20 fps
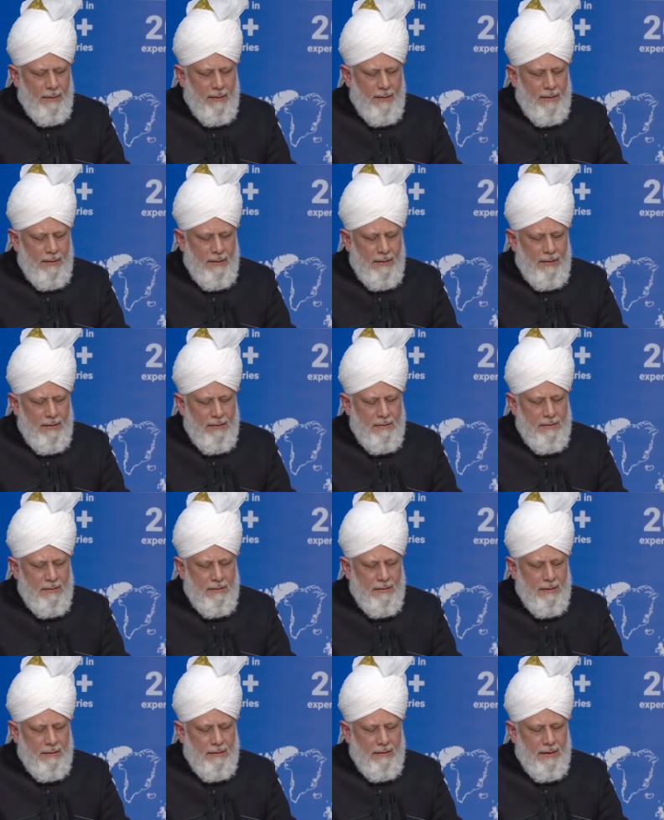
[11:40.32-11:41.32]
the
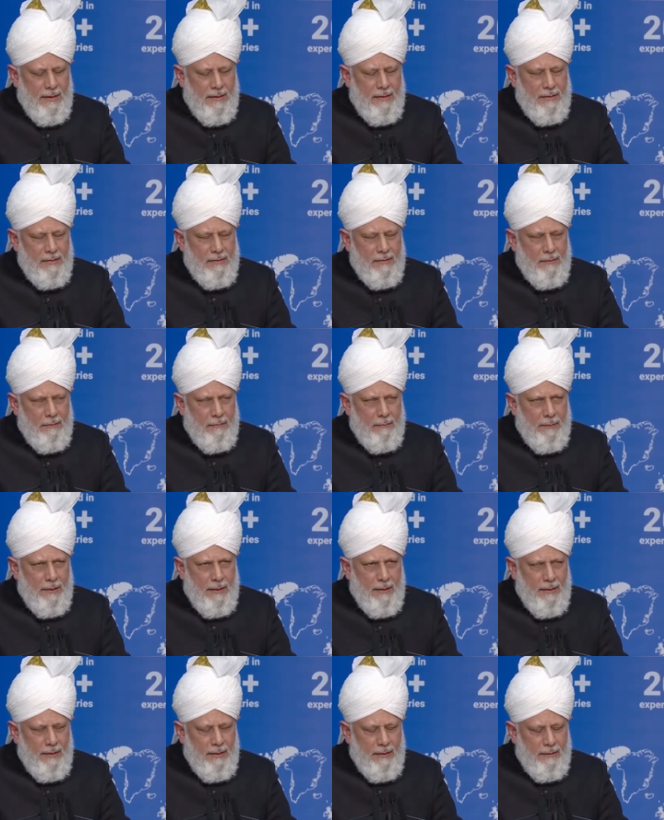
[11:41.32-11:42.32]
needs and rights of
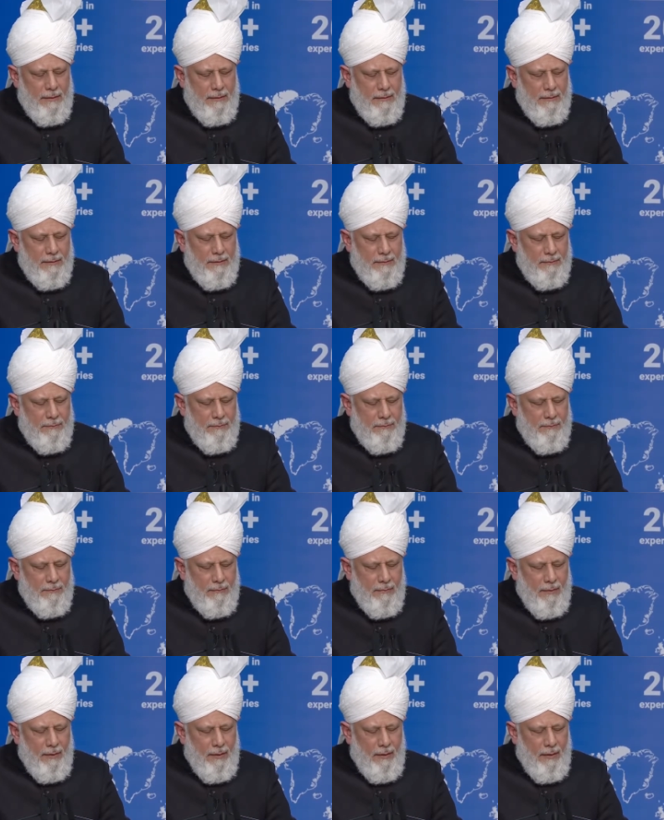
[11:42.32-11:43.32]
mankind.
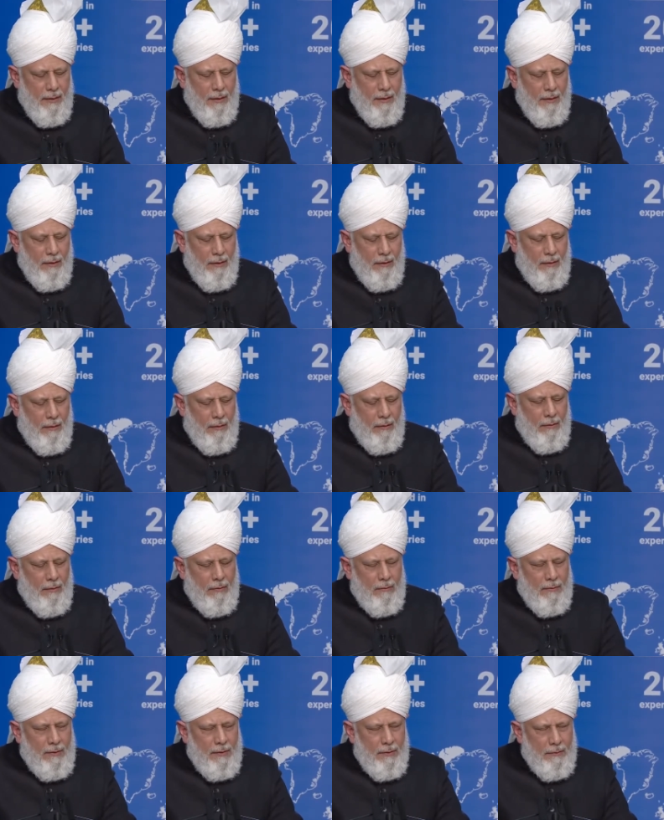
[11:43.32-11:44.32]

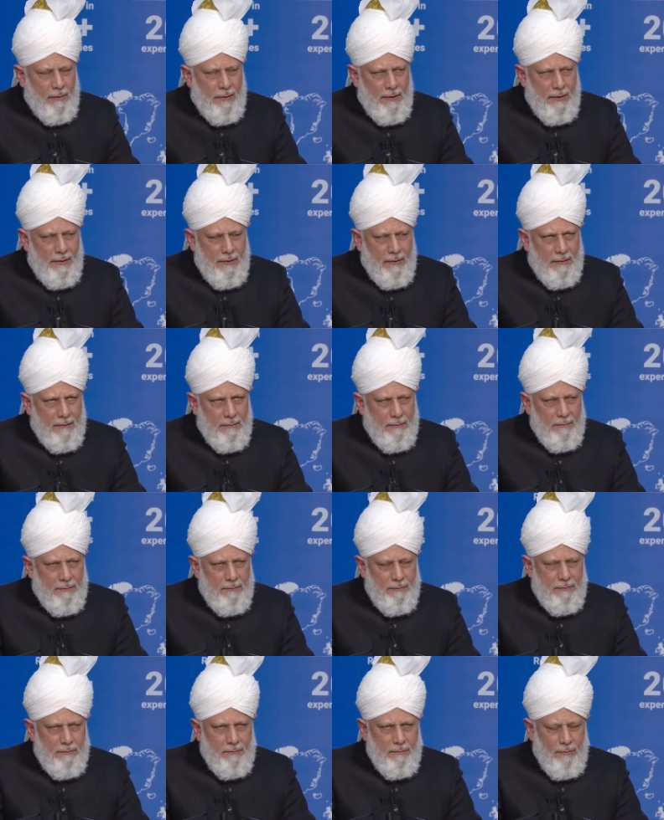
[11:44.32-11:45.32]
On one occasion,
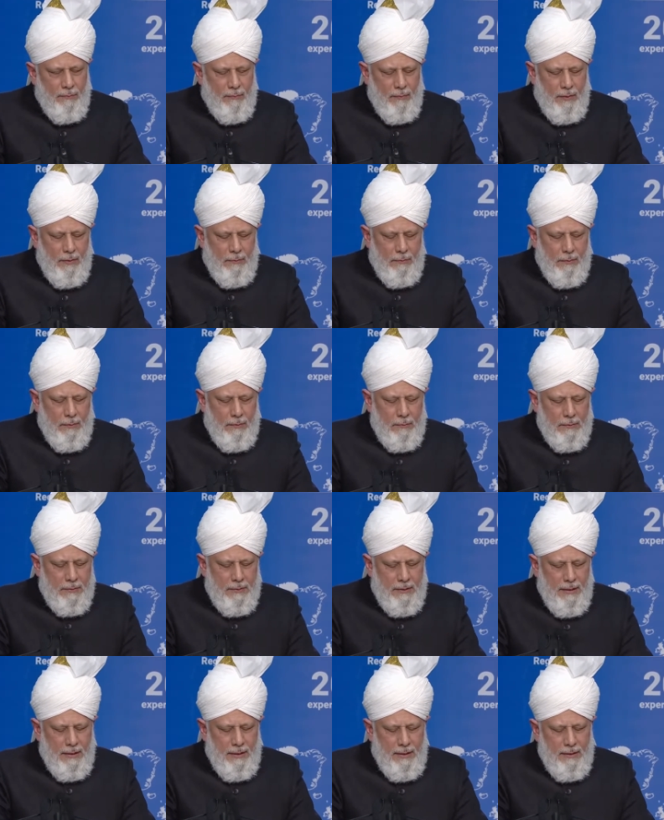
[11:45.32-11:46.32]
the
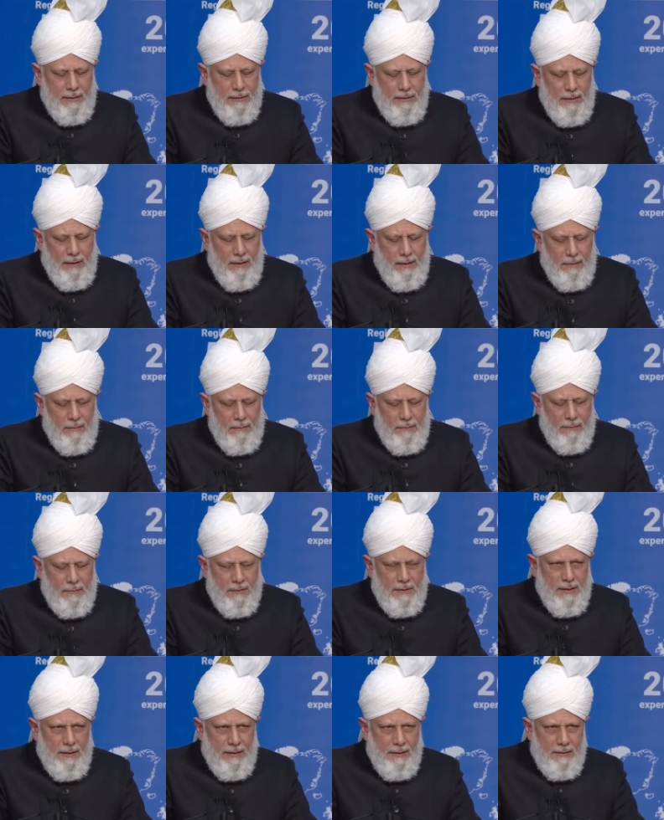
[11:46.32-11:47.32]
Promised Messiah al-Islam
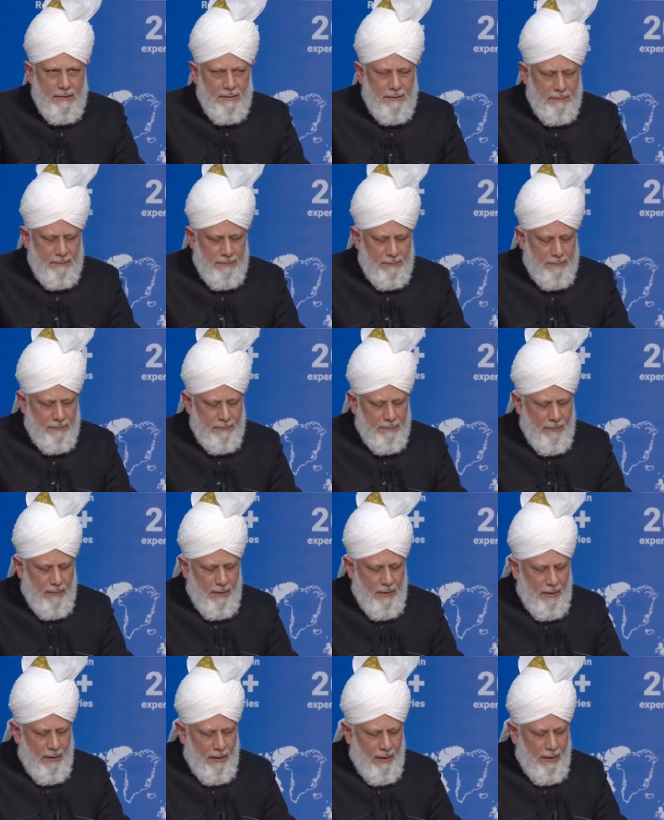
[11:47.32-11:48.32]
said,
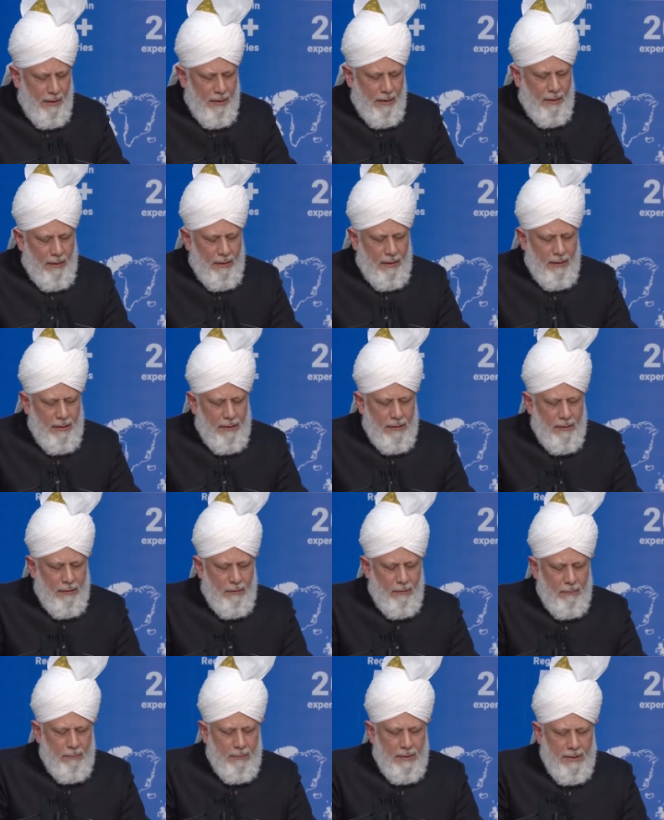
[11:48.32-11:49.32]
Allah the
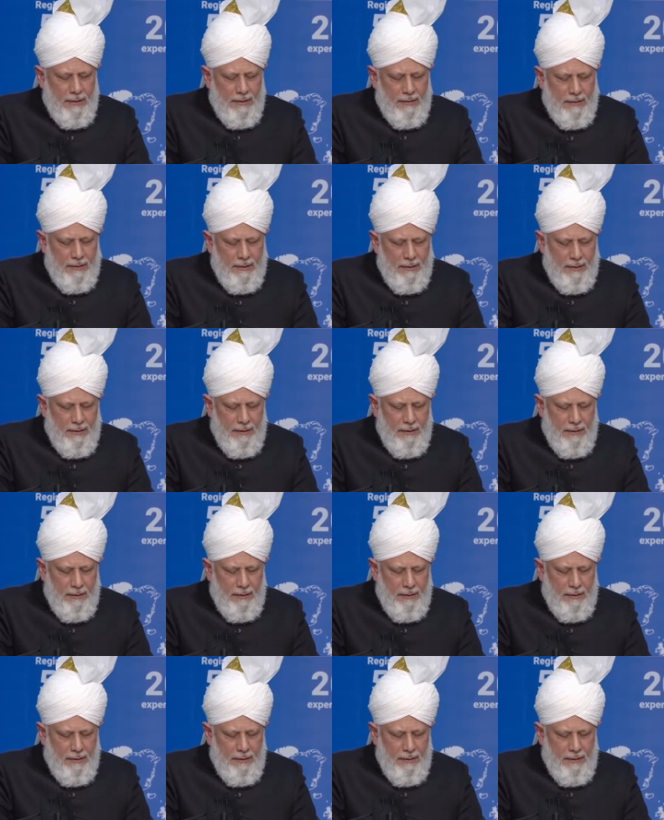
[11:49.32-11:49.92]
Almighty